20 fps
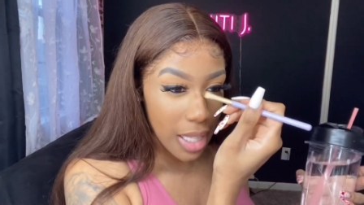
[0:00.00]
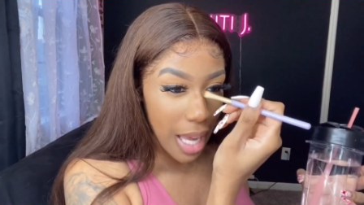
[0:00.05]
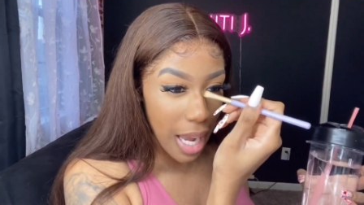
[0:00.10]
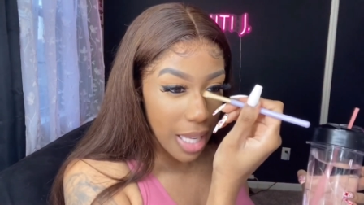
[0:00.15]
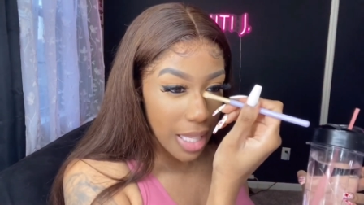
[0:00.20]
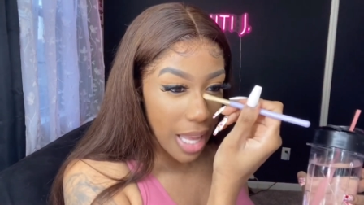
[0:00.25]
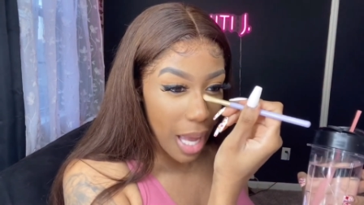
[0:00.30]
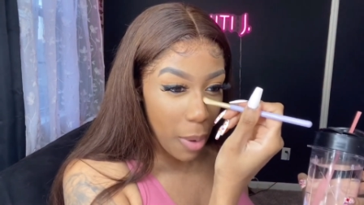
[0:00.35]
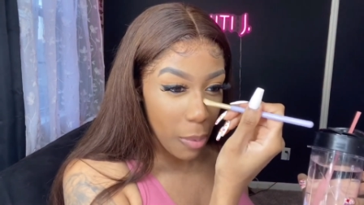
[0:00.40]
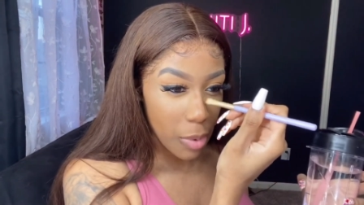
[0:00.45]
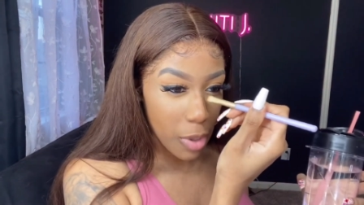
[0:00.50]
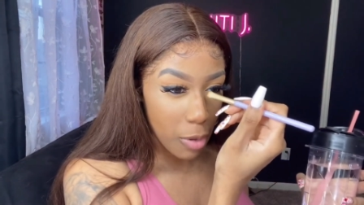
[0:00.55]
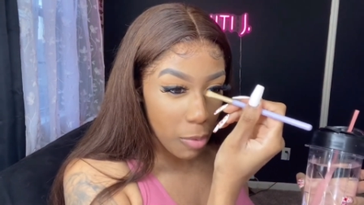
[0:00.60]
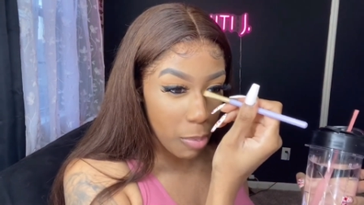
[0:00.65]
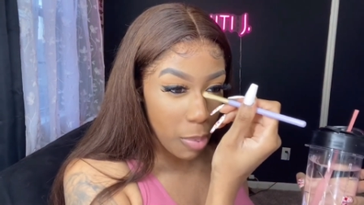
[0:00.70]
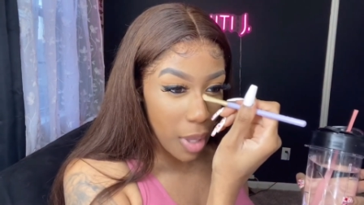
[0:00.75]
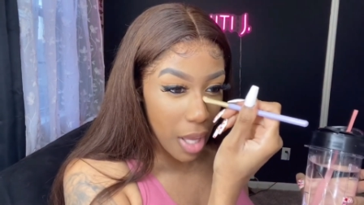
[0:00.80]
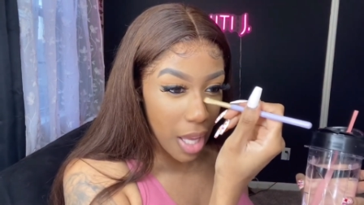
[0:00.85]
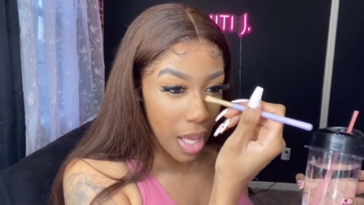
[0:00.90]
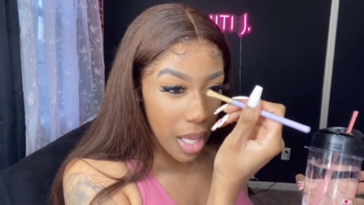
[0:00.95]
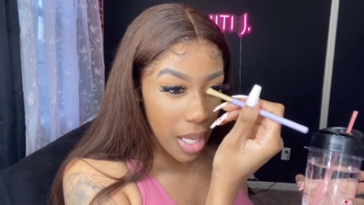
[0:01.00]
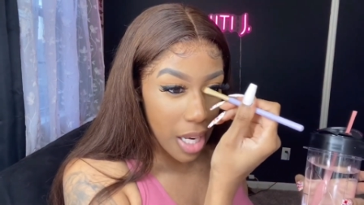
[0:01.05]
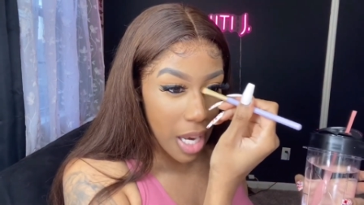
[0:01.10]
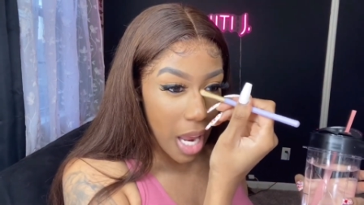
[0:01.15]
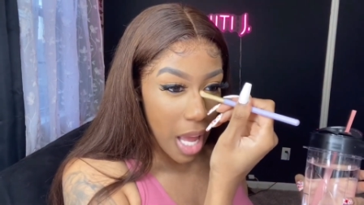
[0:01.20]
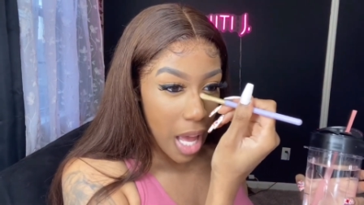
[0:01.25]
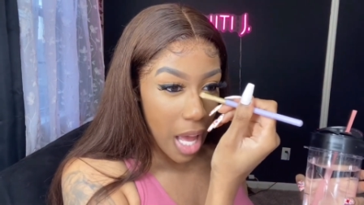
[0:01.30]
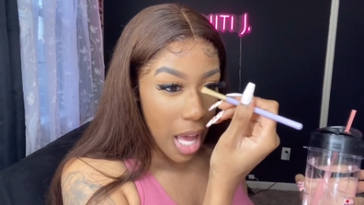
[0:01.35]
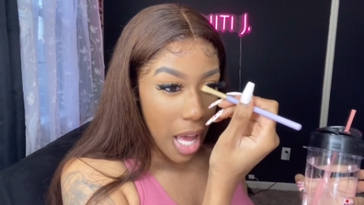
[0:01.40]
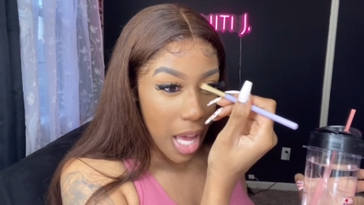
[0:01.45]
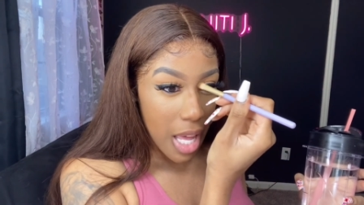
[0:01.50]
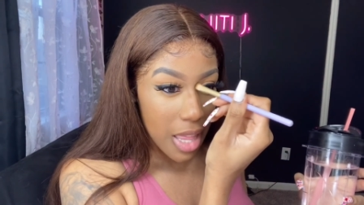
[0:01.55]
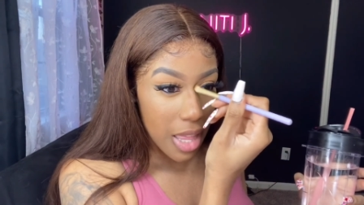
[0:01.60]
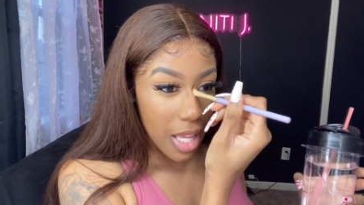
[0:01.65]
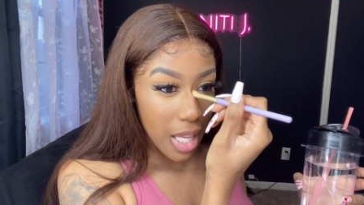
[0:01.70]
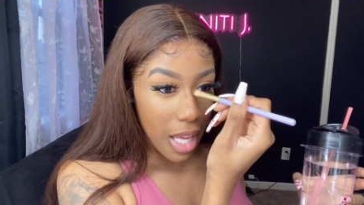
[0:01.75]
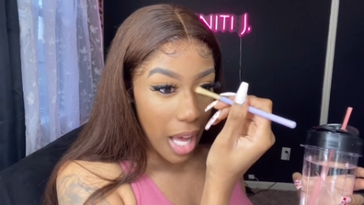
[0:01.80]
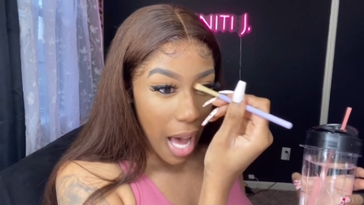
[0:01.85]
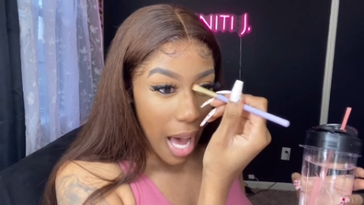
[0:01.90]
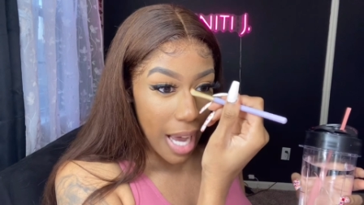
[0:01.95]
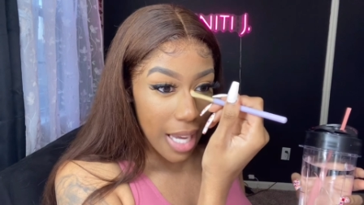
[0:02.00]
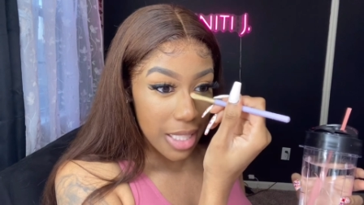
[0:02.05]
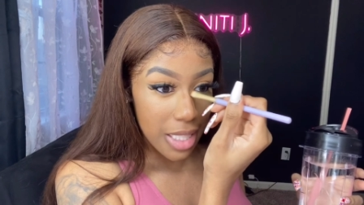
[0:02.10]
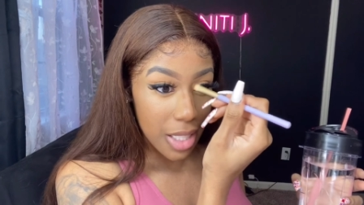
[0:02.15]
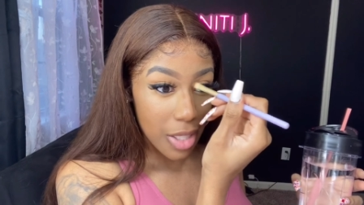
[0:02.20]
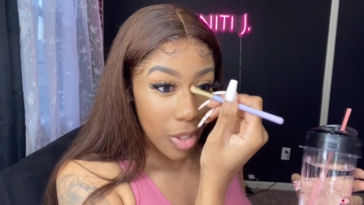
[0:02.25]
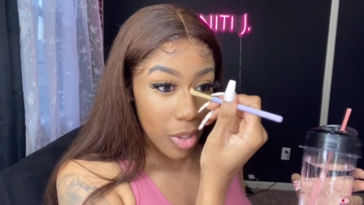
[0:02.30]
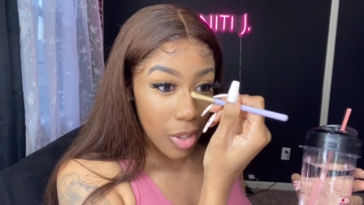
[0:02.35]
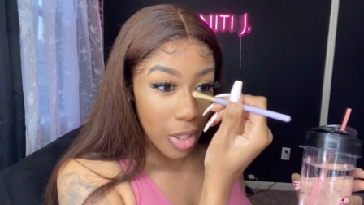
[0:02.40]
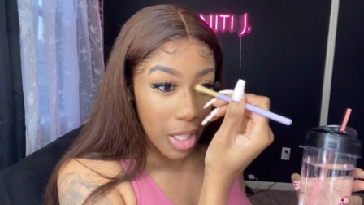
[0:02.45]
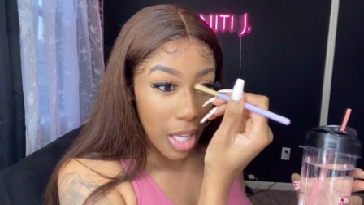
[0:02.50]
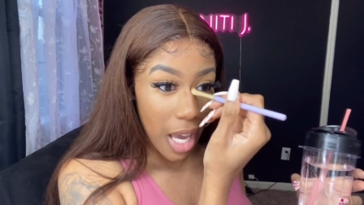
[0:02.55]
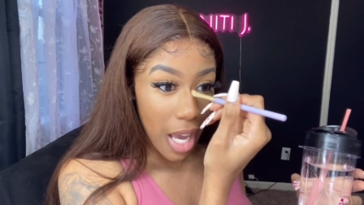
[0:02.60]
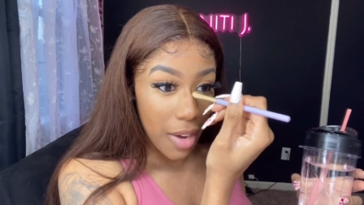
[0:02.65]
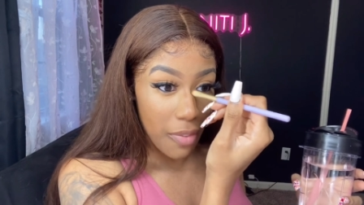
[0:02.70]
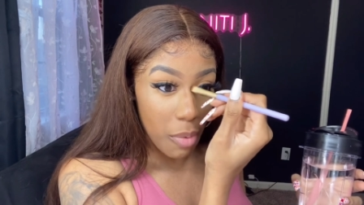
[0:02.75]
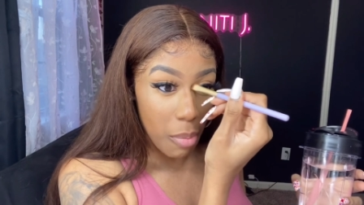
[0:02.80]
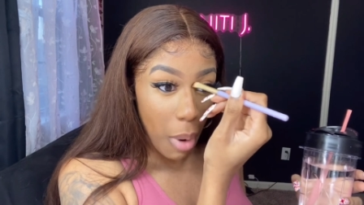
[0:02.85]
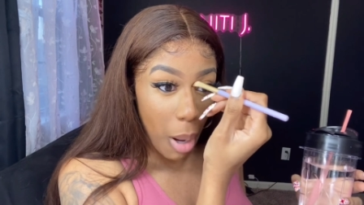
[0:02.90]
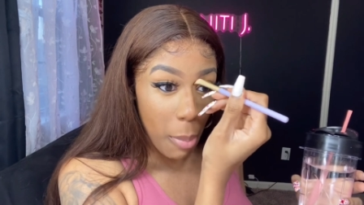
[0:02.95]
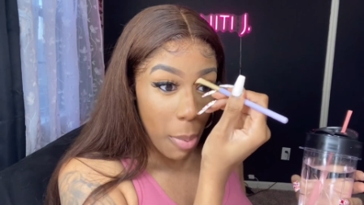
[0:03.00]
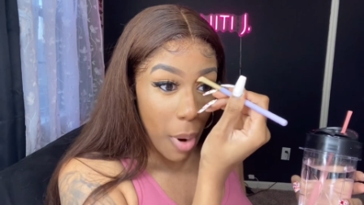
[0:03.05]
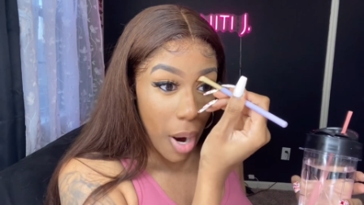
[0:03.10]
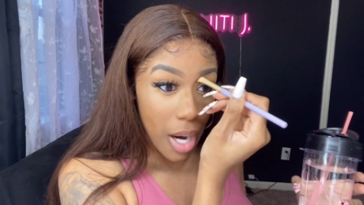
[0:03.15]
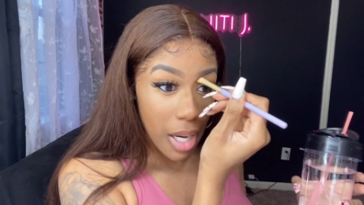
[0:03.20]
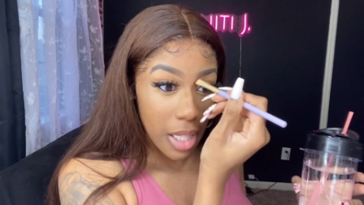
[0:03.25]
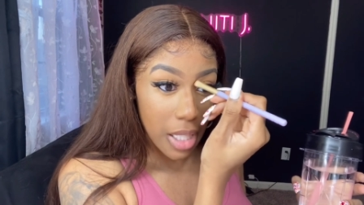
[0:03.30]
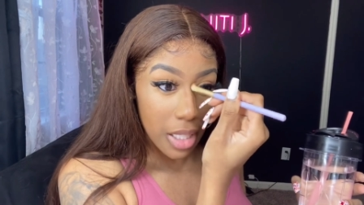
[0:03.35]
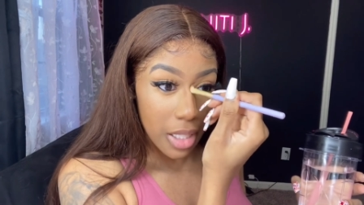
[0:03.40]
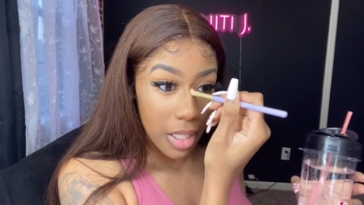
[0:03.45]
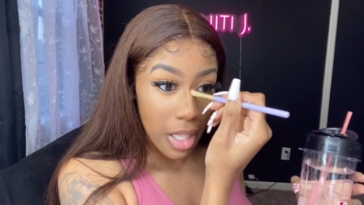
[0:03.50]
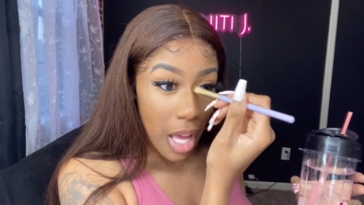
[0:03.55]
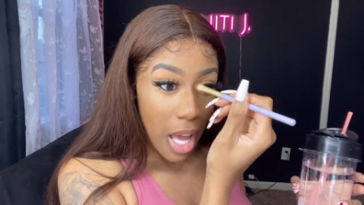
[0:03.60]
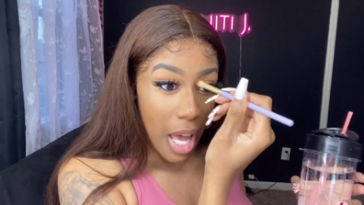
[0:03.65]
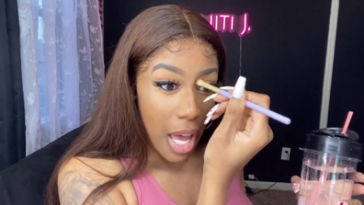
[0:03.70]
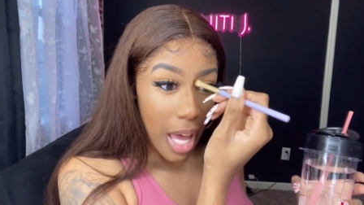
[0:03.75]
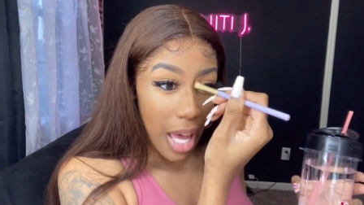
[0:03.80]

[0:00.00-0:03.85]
Like, that would have been the icing on the cake for my party.